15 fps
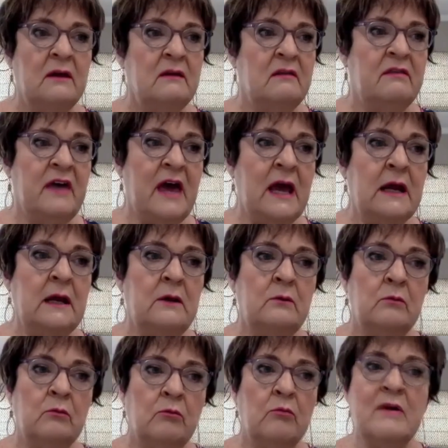They
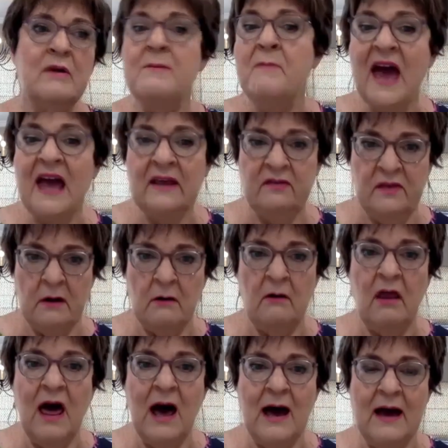remade their
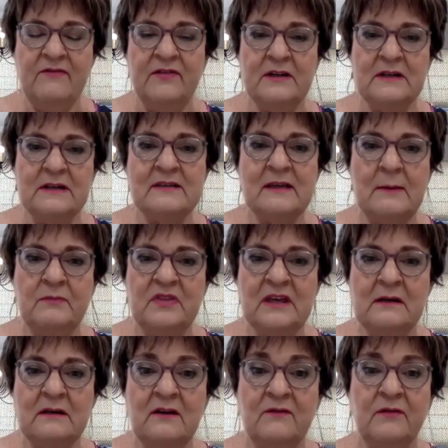life into
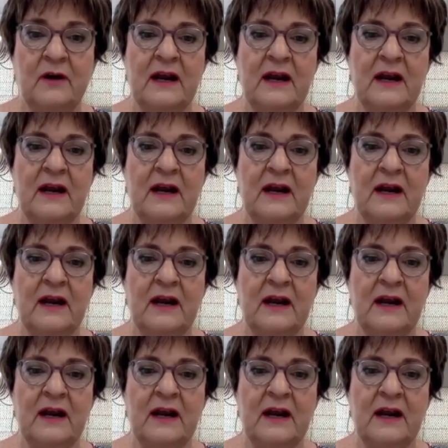something different.